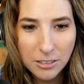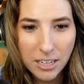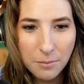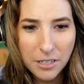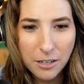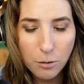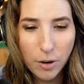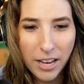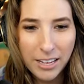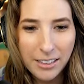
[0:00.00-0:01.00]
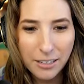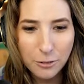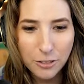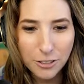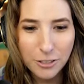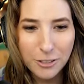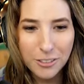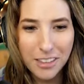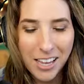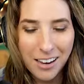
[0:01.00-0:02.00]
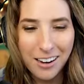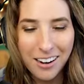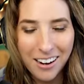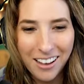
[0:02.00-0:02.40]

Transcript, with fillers: You said I'm going to go right, and then you just stood there.